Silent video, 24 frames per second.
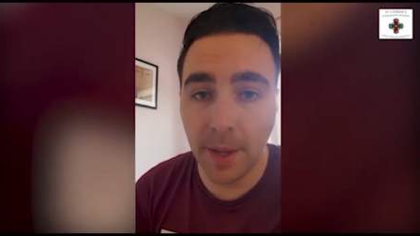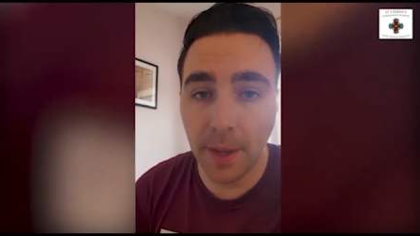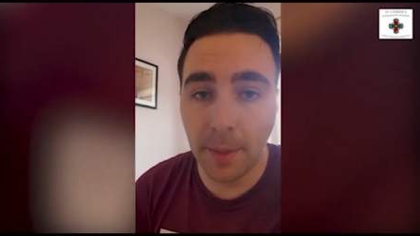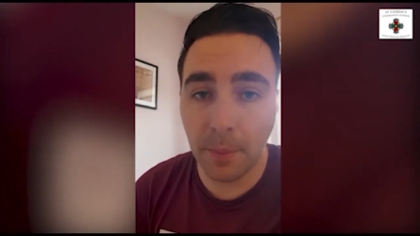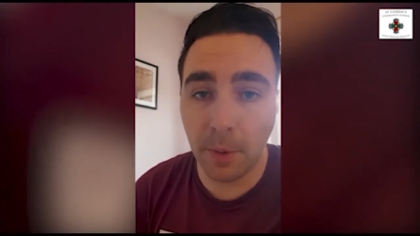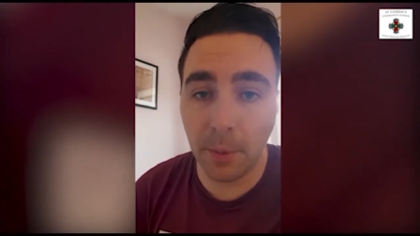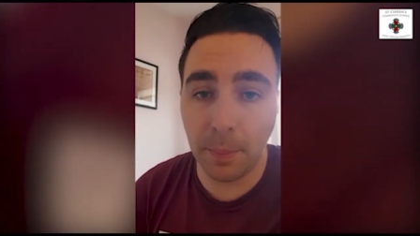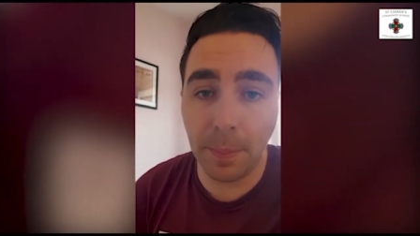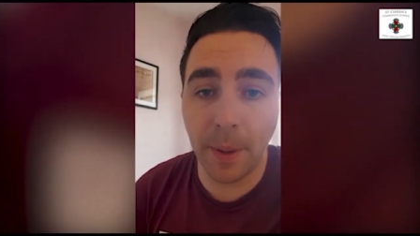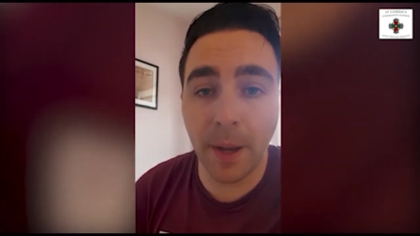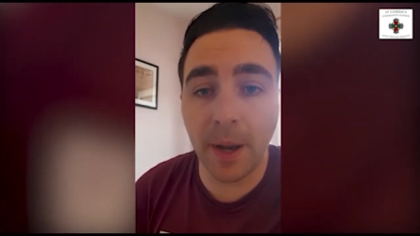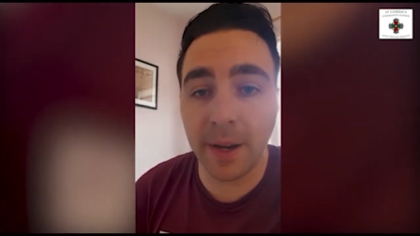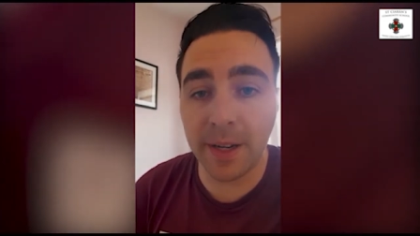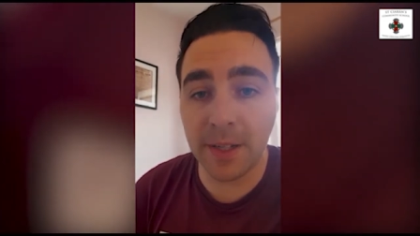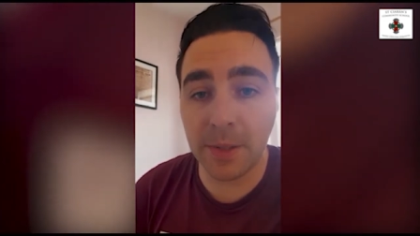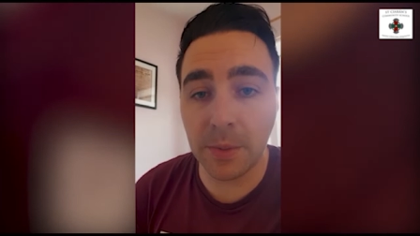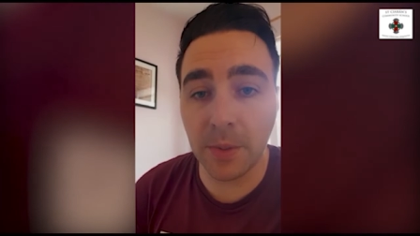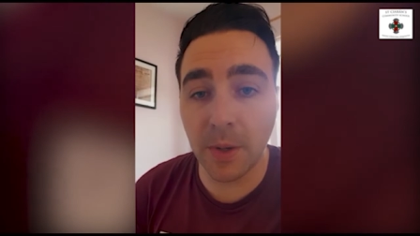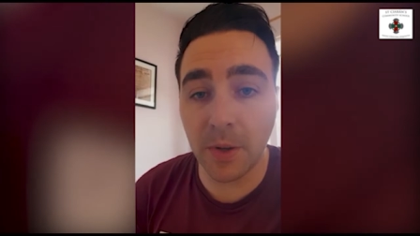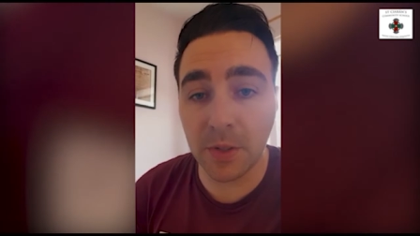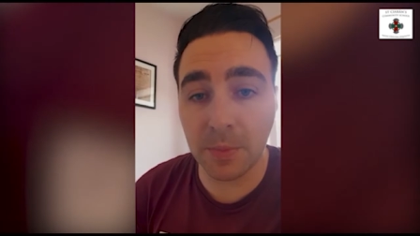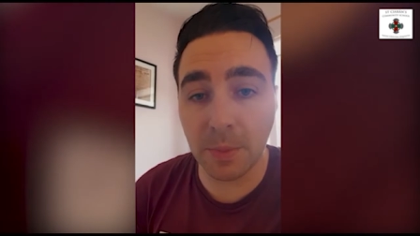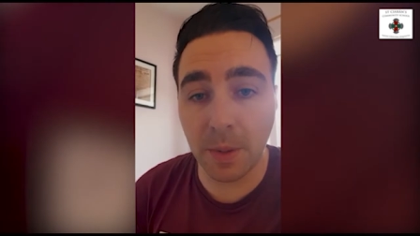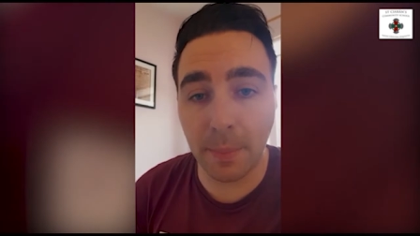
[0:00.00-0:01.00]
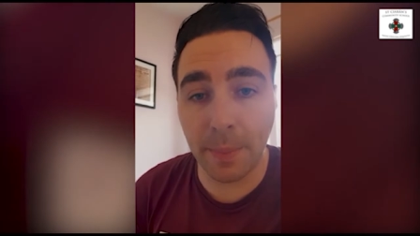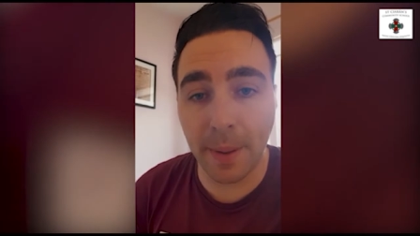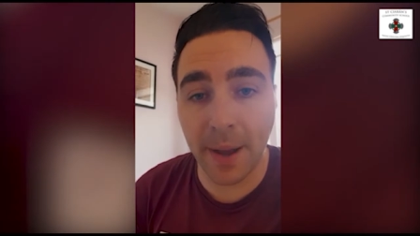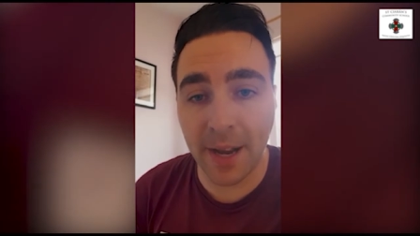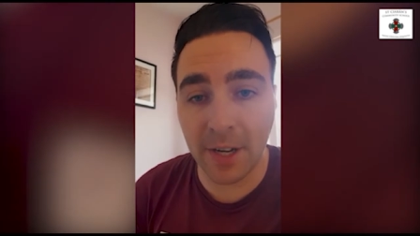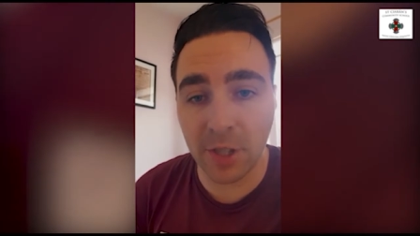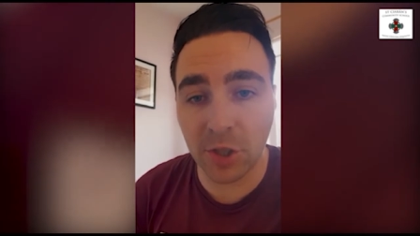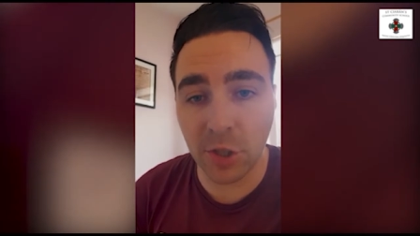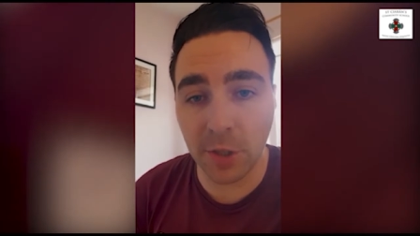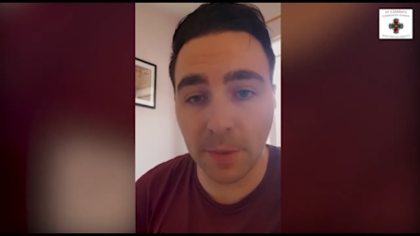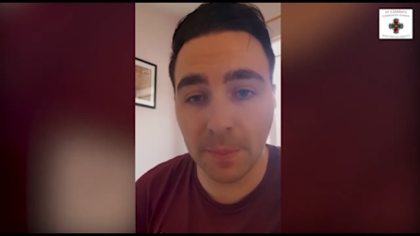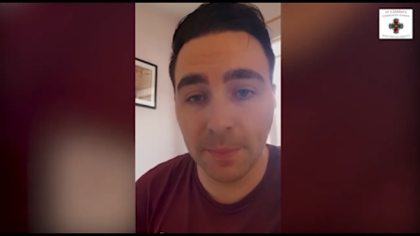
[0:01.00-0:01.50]
But politics was always my
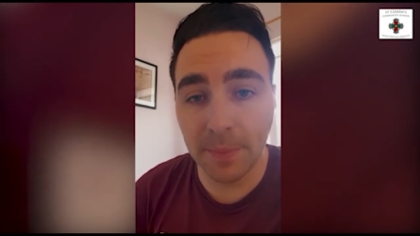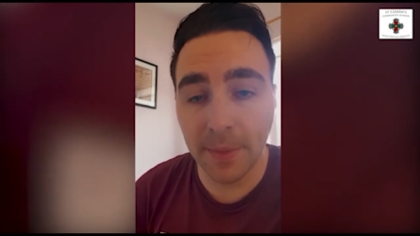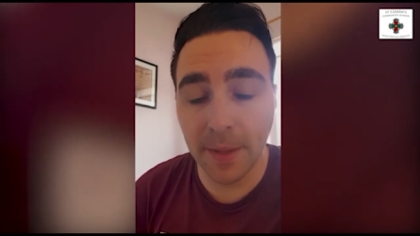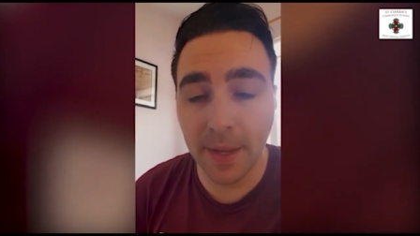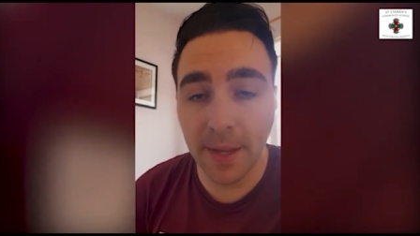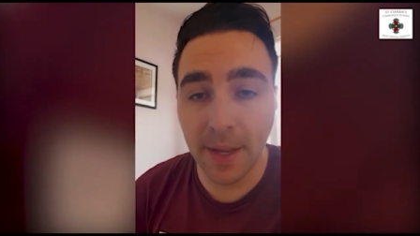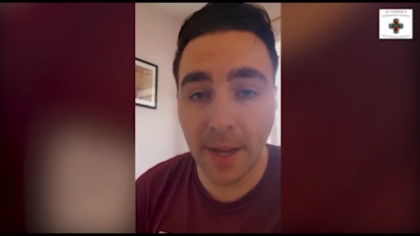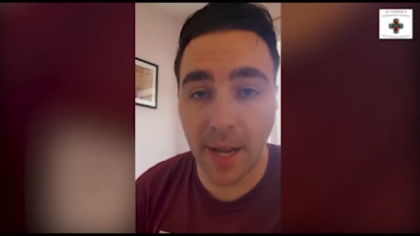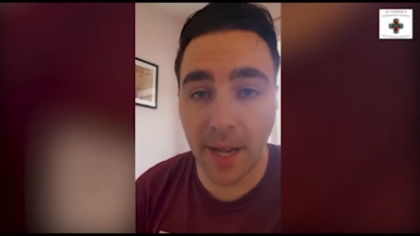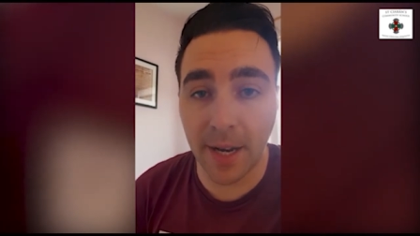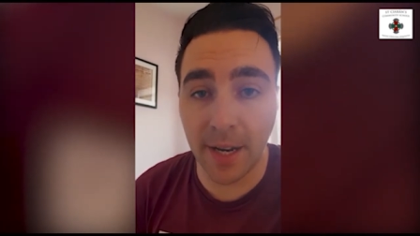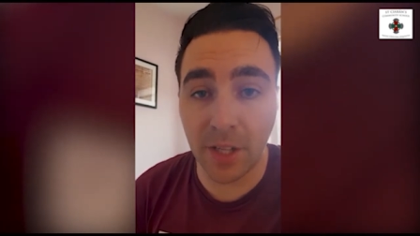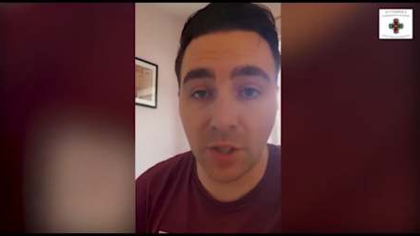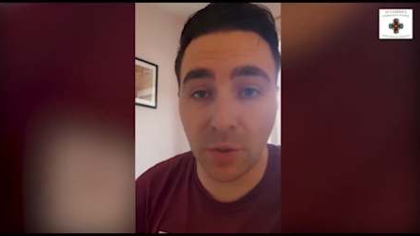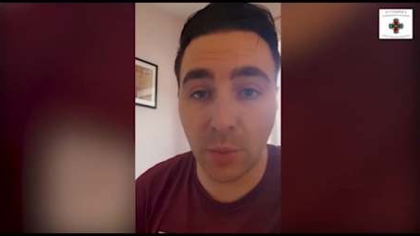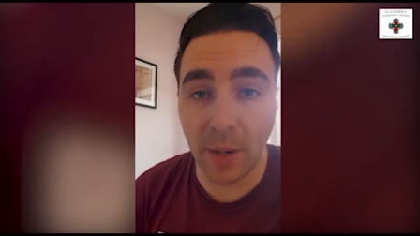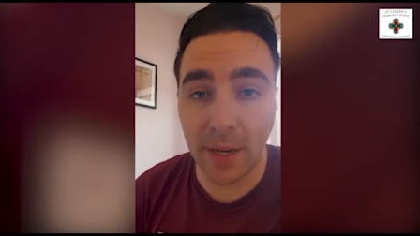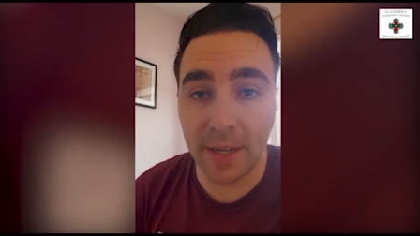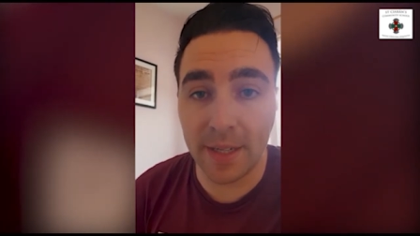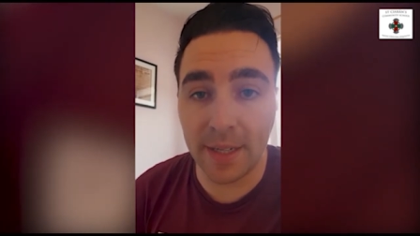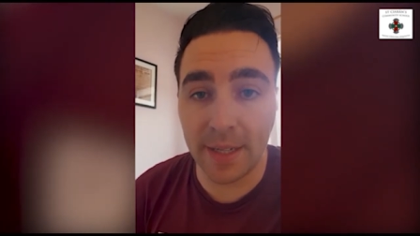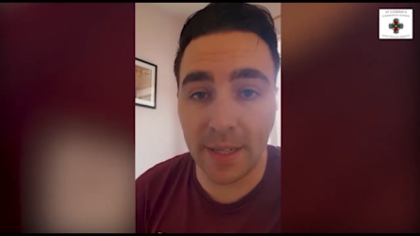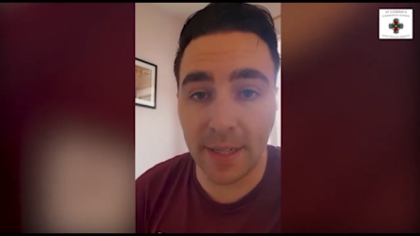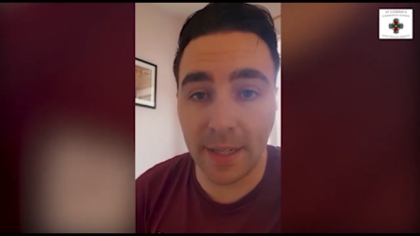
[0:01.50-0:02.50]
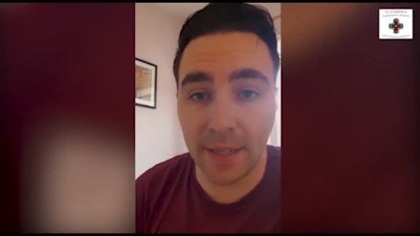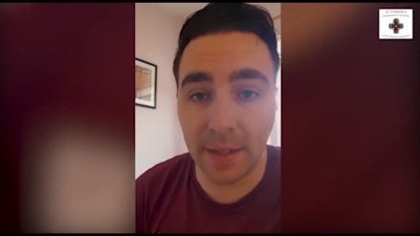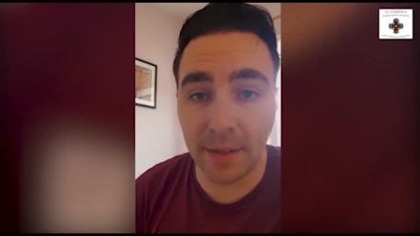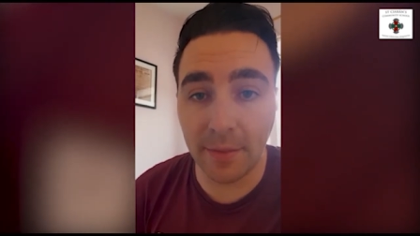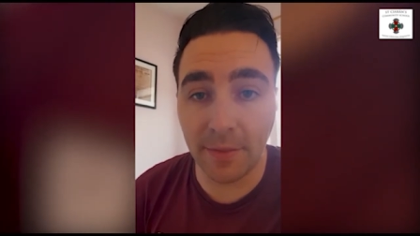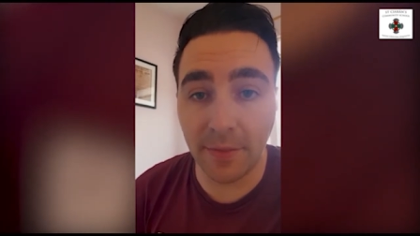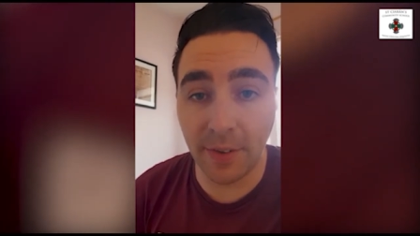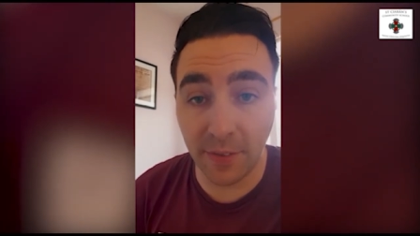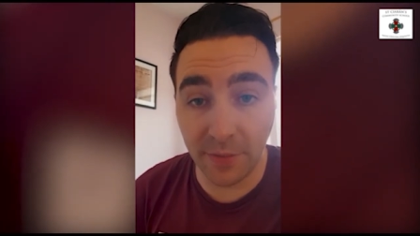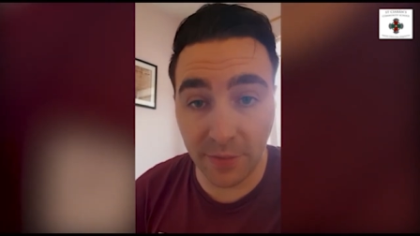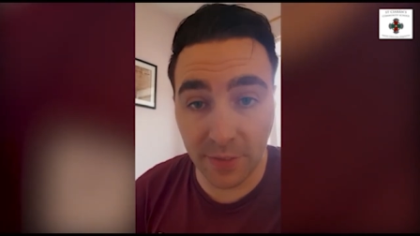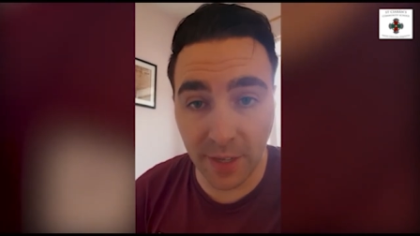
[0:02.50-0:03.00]
passion, and in
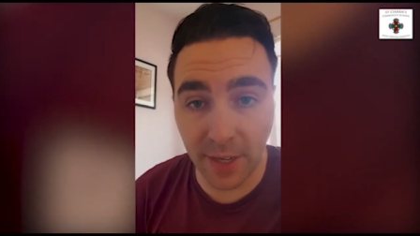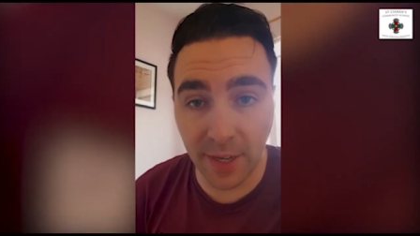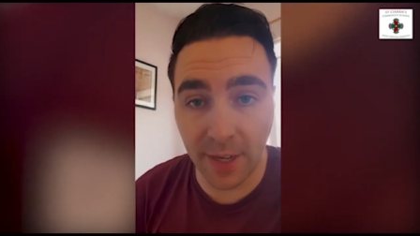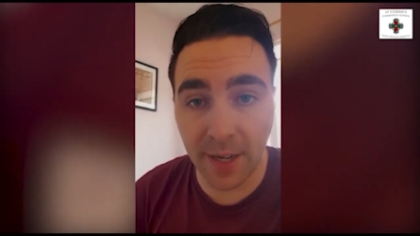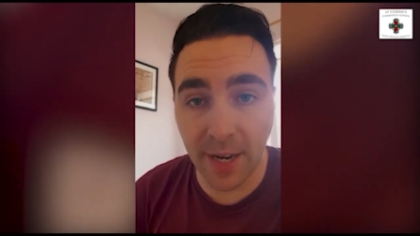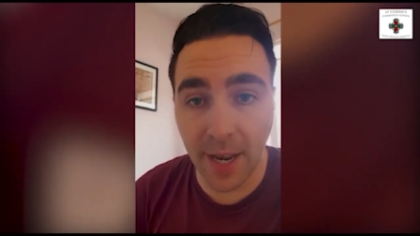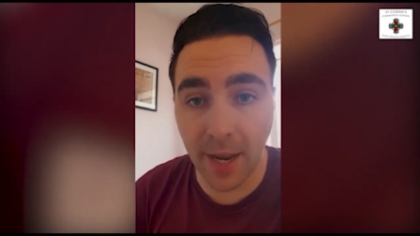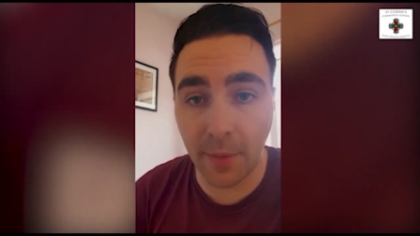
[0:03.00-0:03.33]
2015,